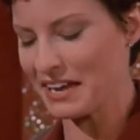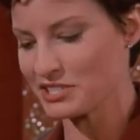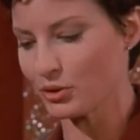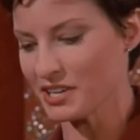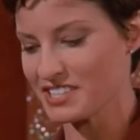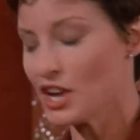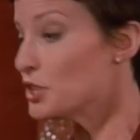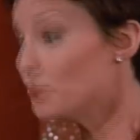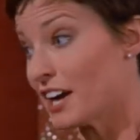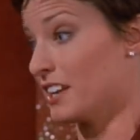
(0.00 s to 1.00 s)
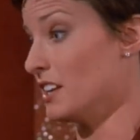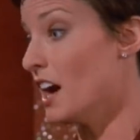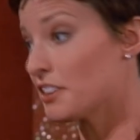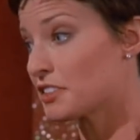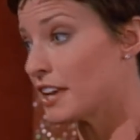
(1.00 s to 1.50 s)
toys, you've got
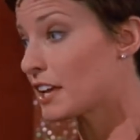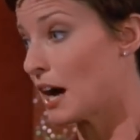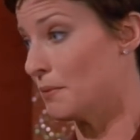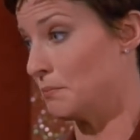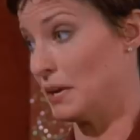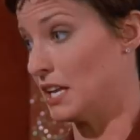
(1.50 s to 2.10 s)
another thing coming, buddy.